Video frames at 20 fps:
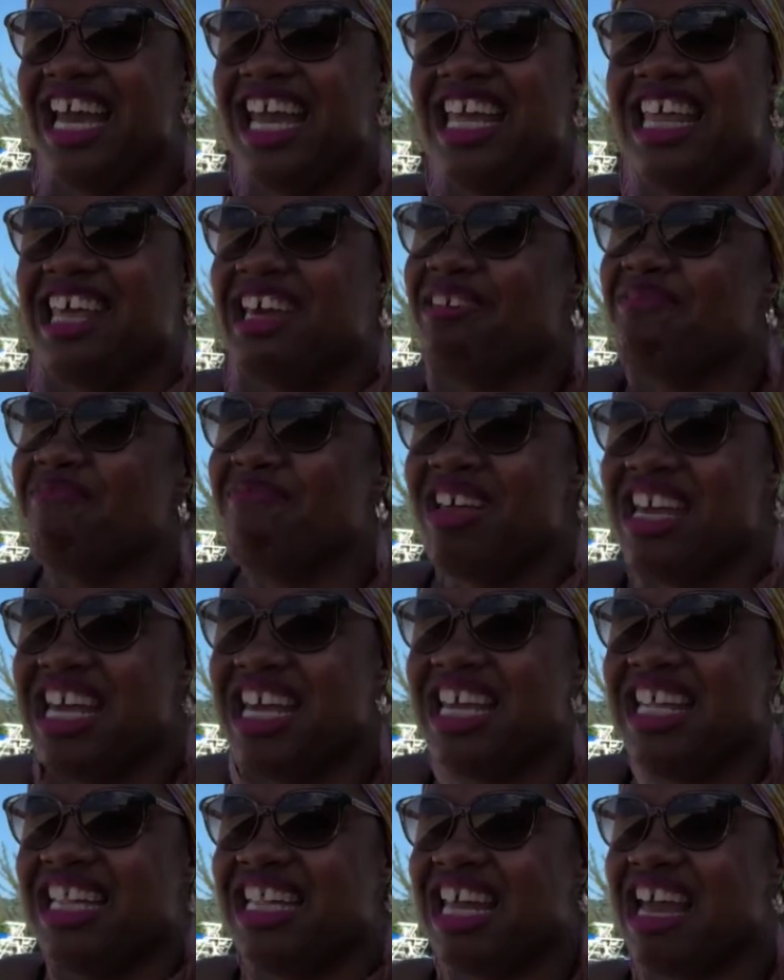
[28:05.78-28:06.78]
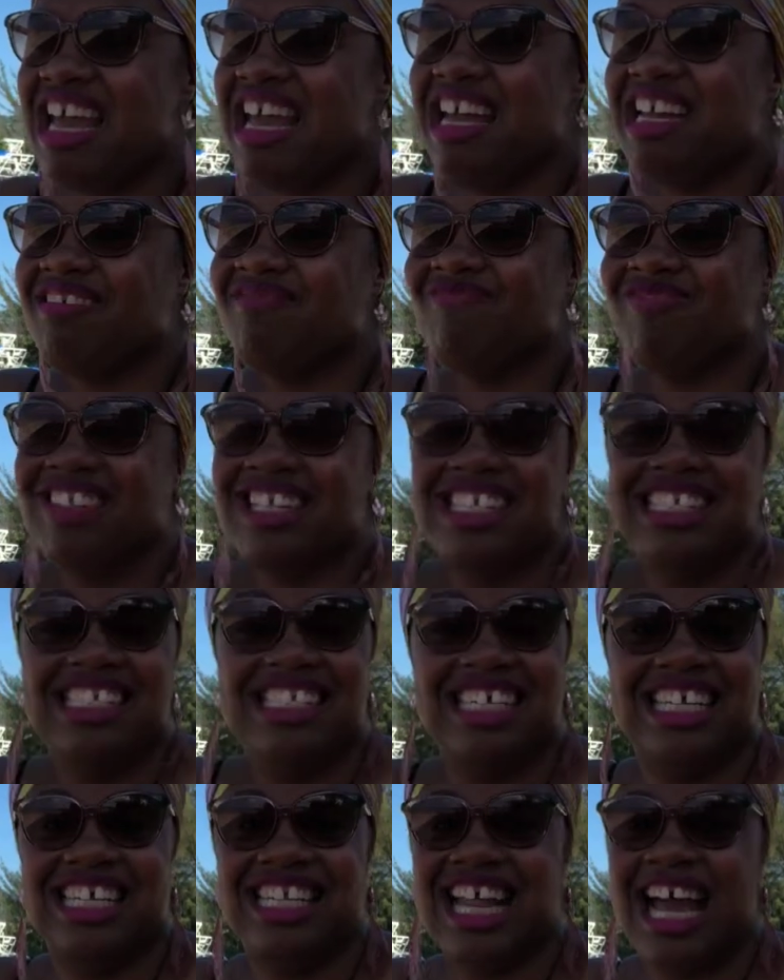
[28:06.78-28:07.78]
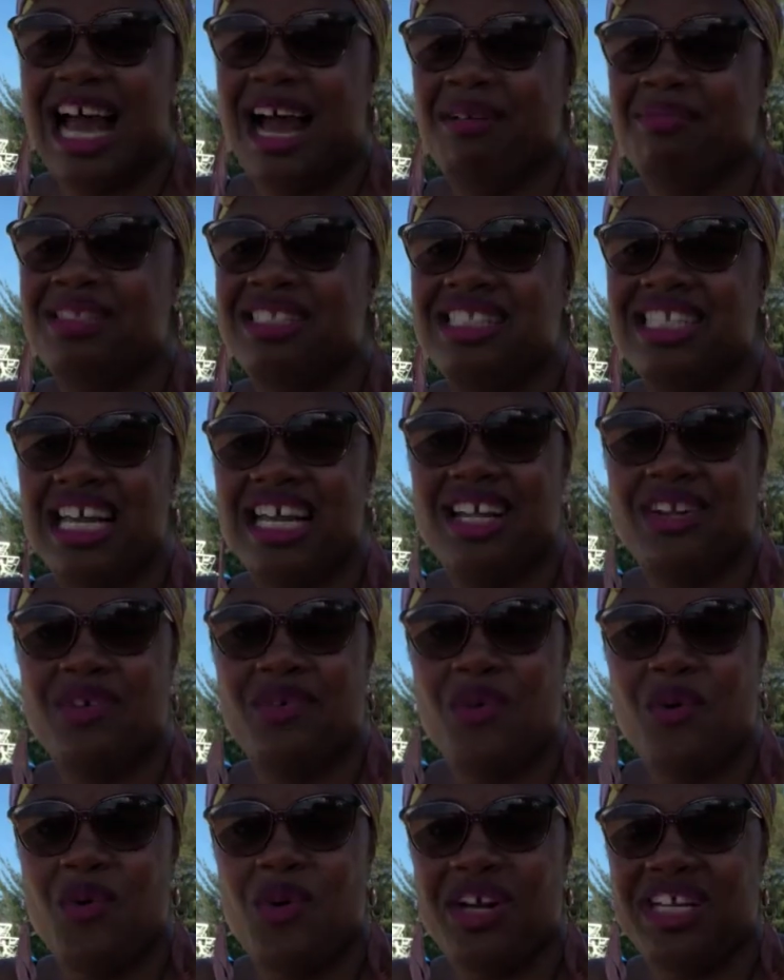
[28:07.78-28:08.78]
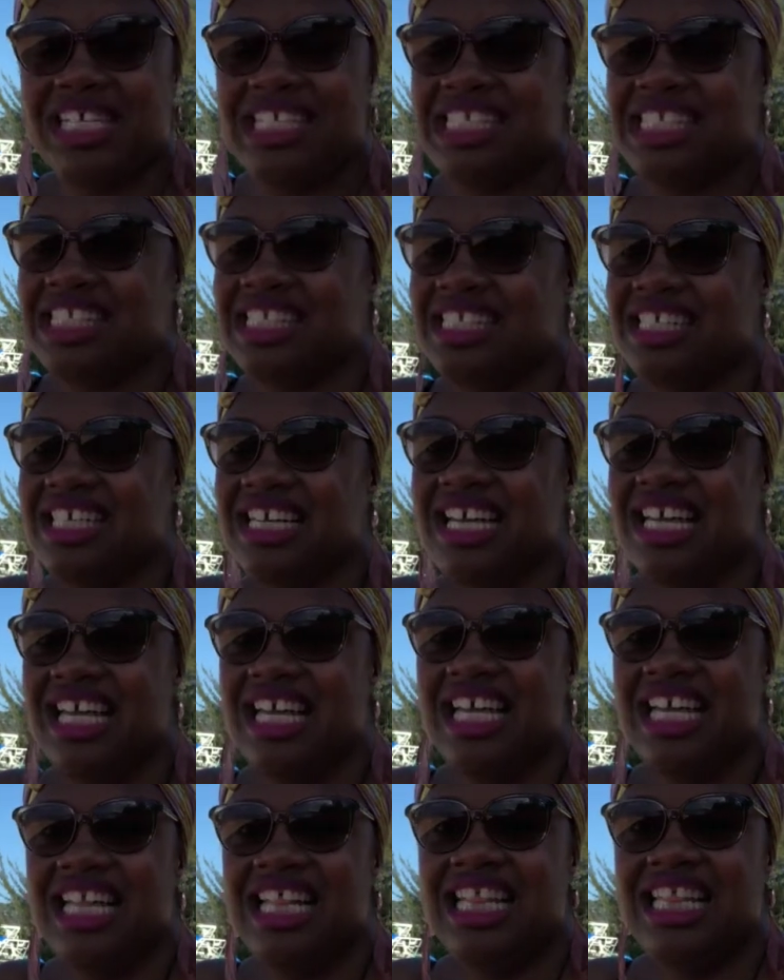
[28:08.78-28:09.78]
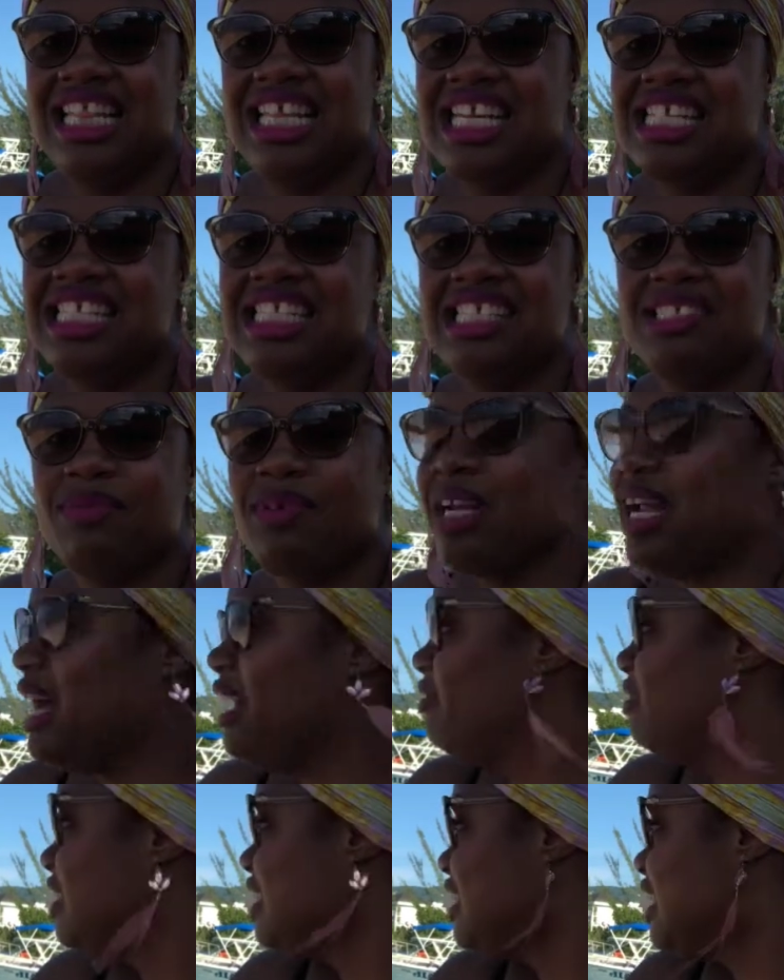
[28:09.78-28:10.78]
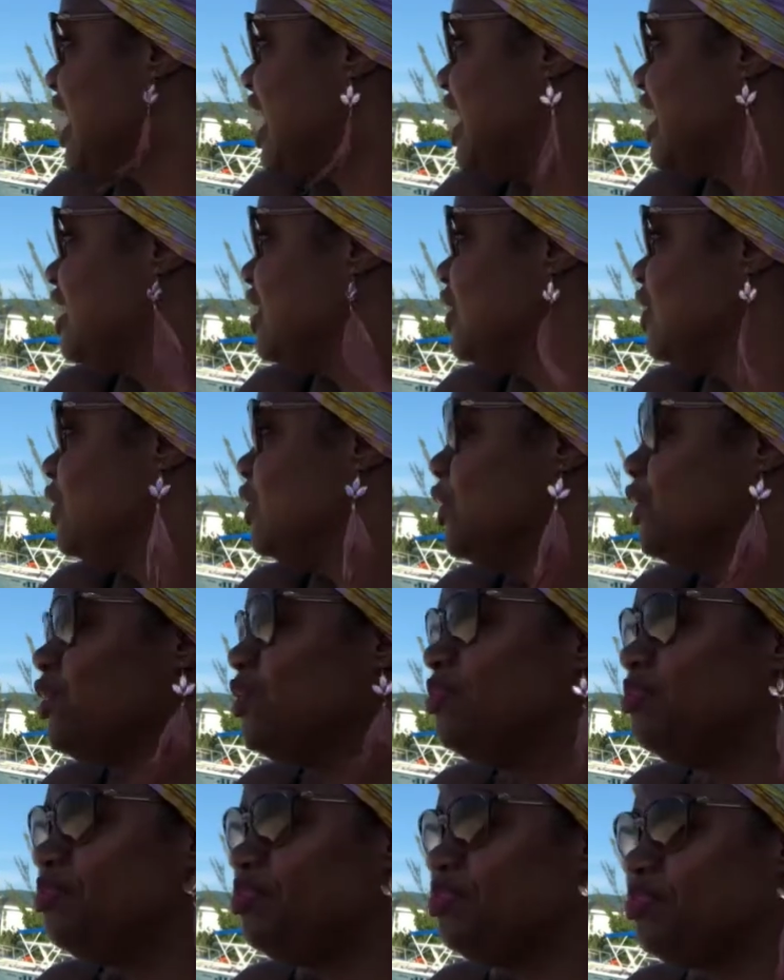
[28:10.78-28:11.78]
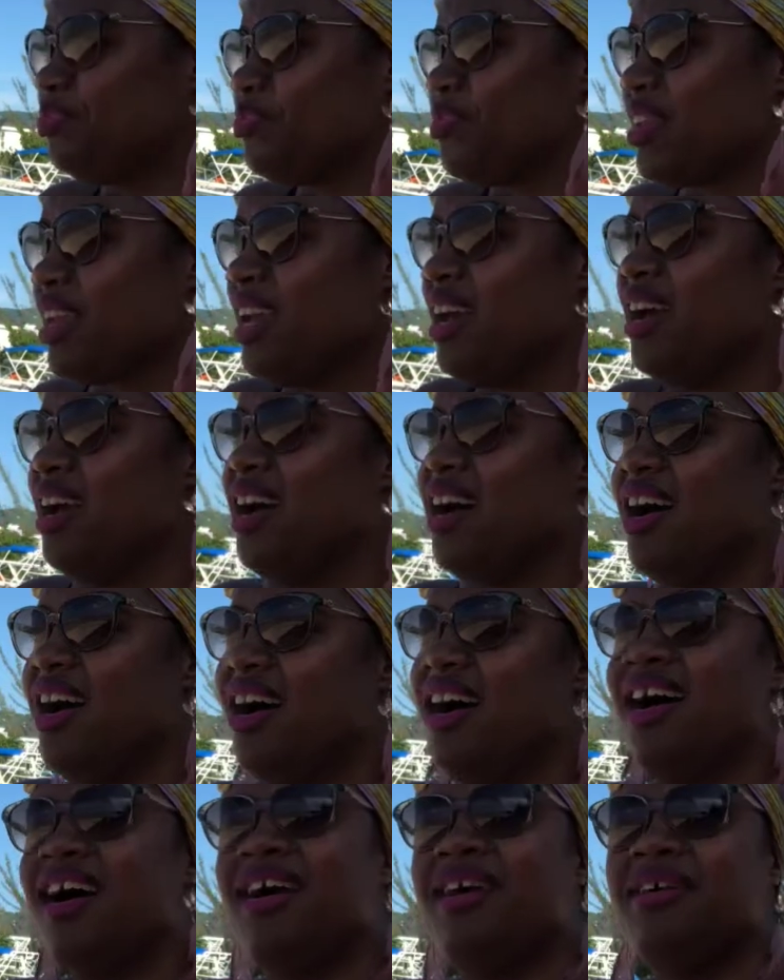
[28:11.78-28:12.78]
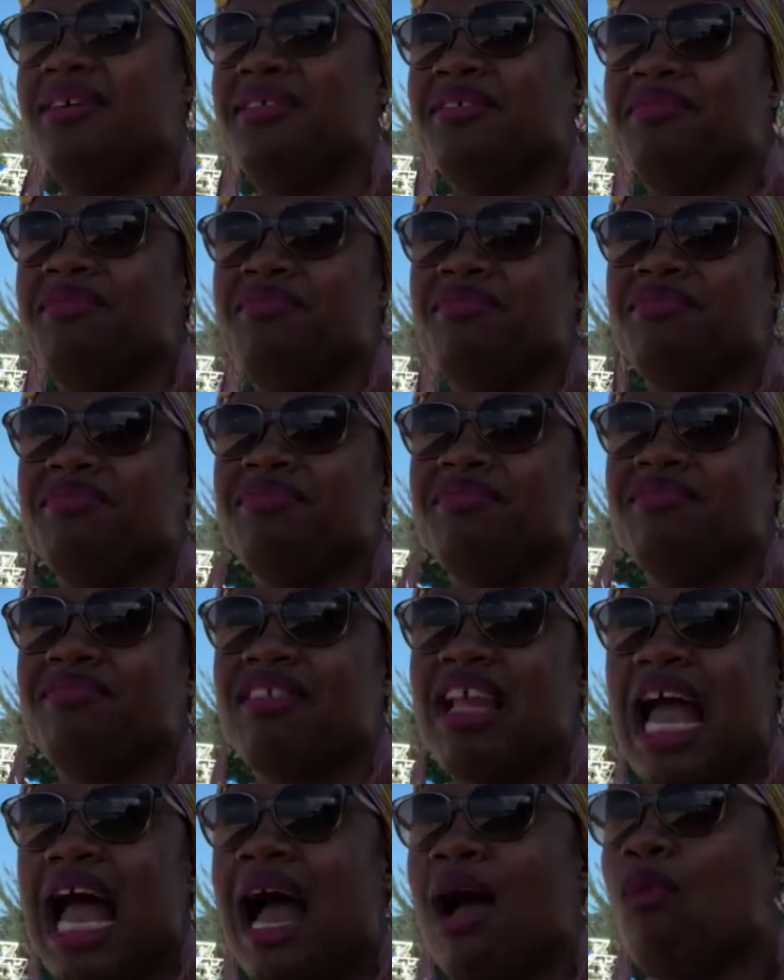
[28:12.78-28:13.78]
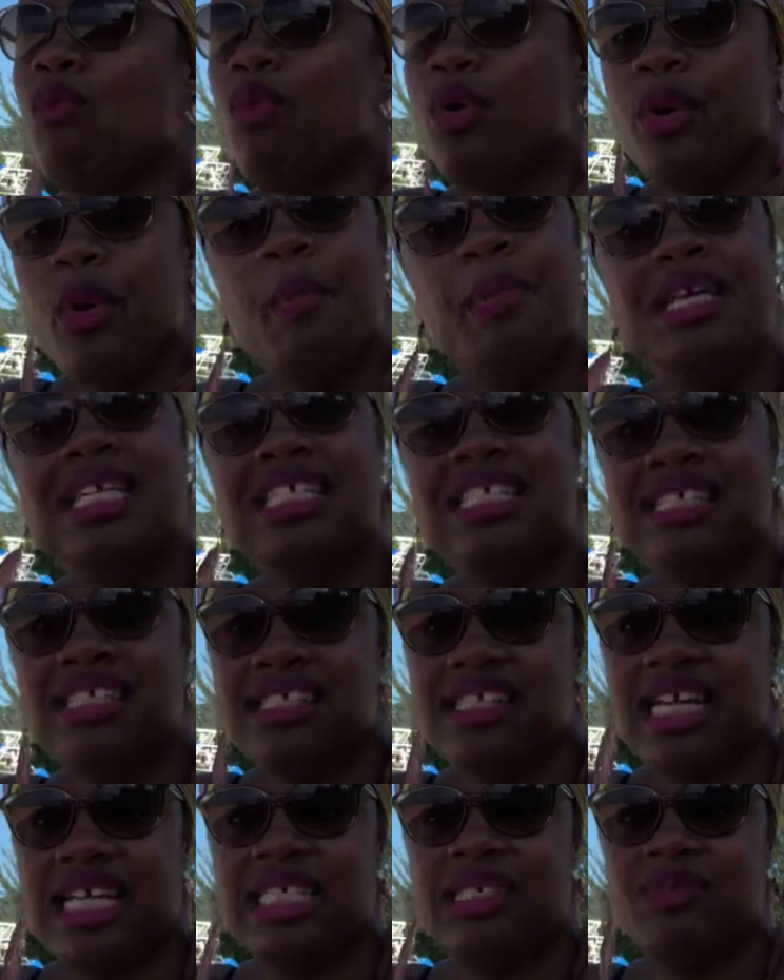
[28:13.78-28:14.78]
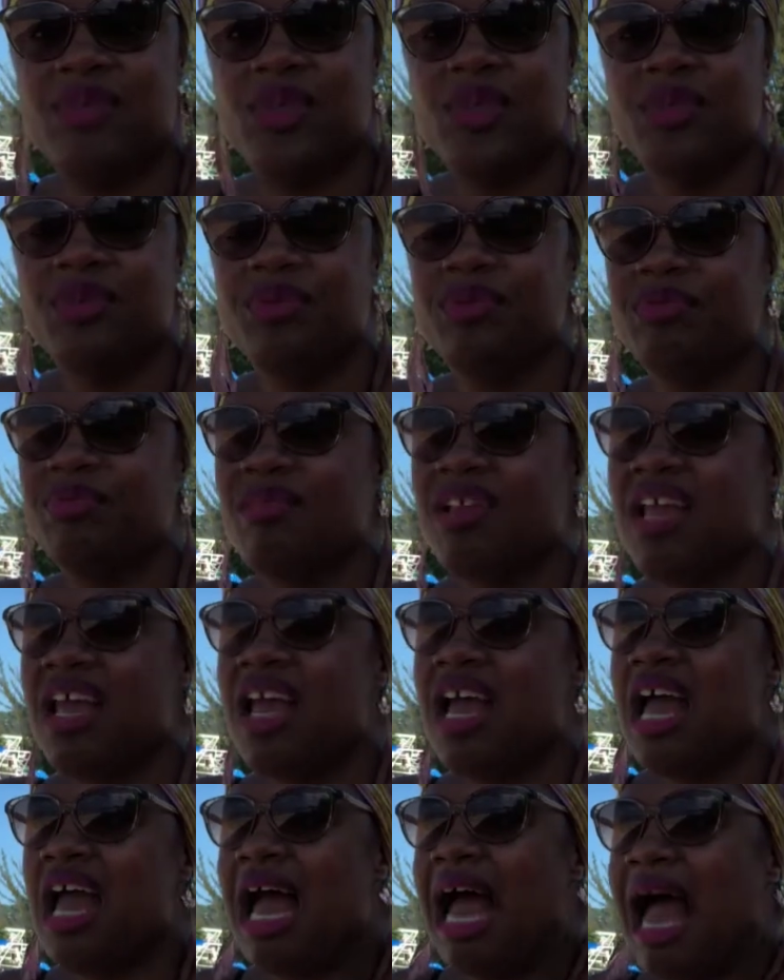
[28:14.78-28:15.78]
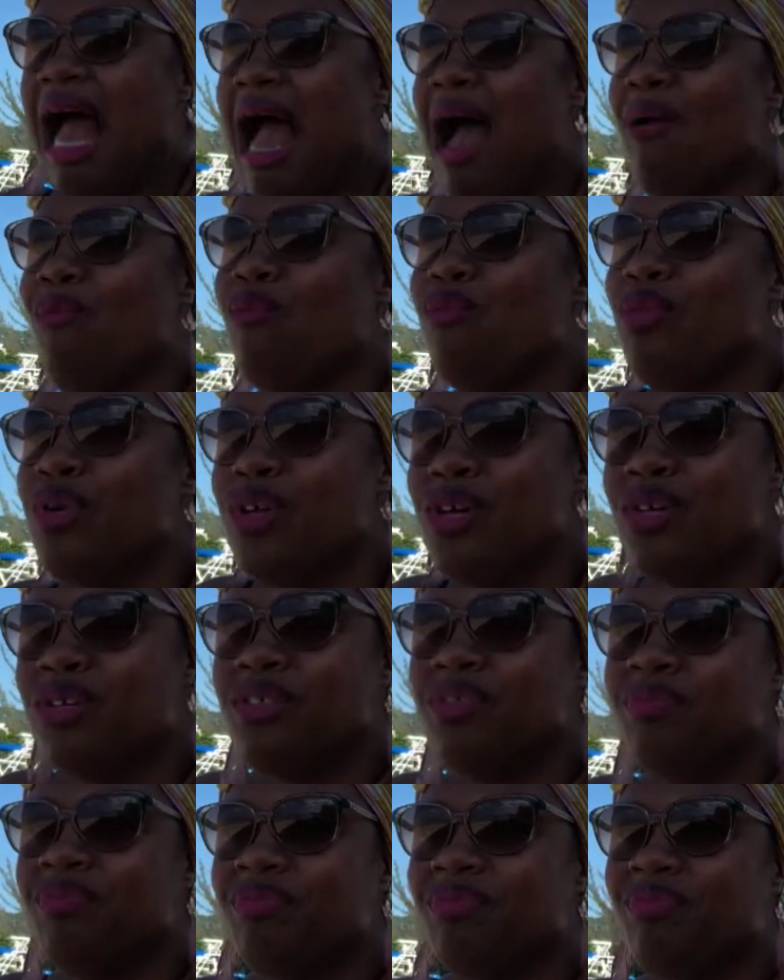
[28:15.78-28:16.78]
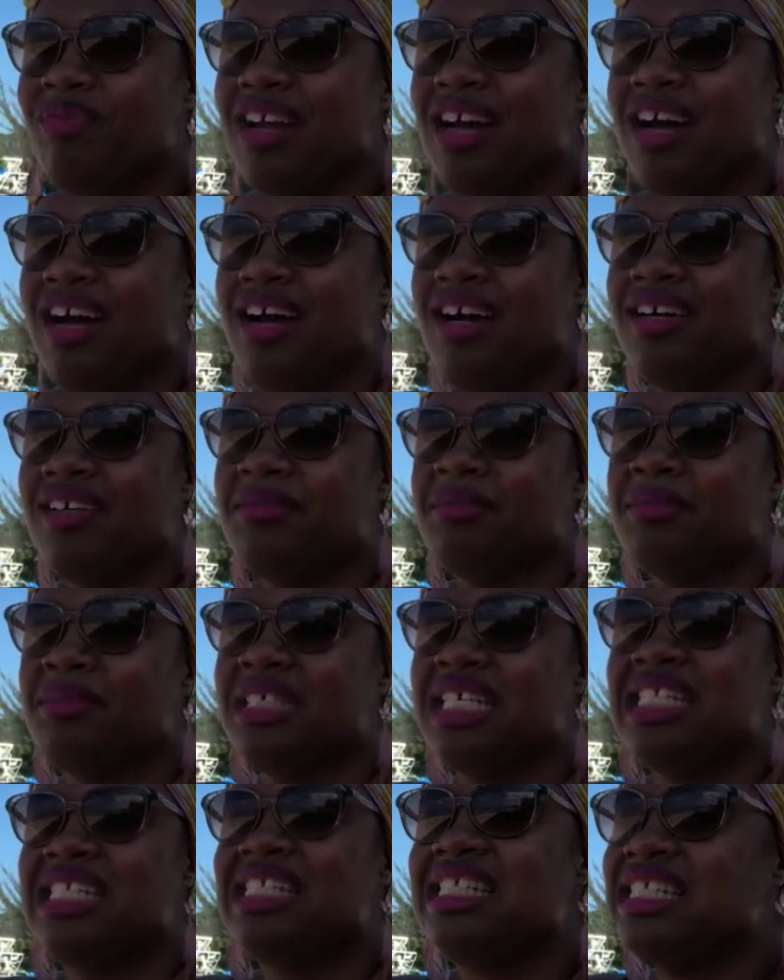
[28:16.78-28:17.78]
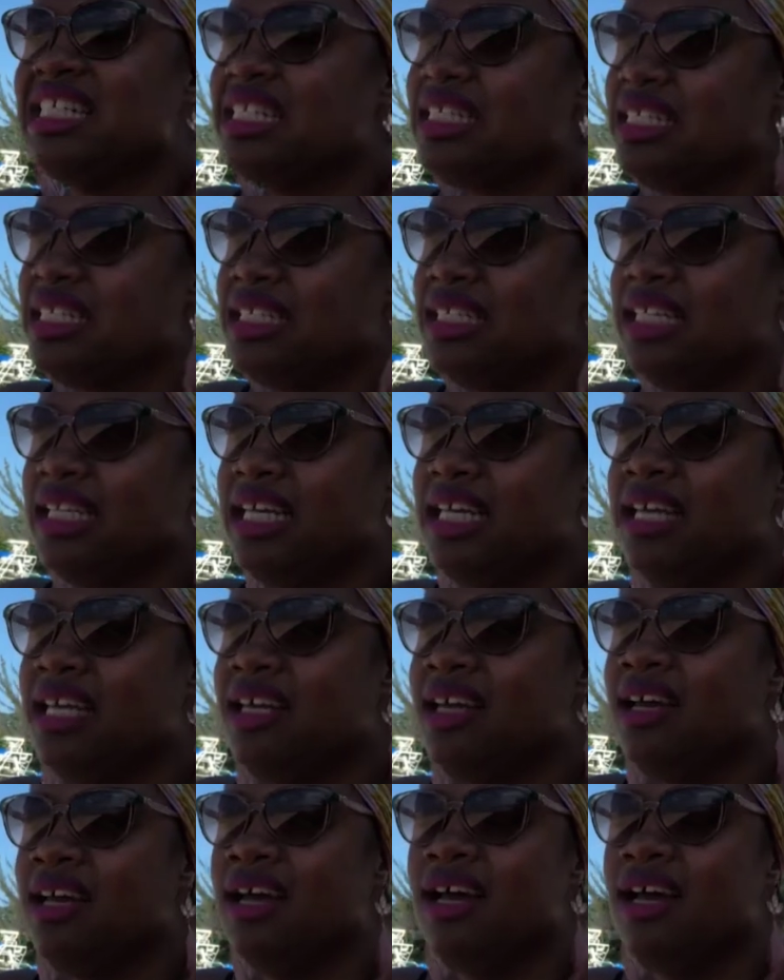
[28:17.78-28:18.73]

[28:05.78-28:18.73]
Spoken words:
and commit that, listen, I'm staying the course. This is what I've decided to do. I will be successful. I will consistently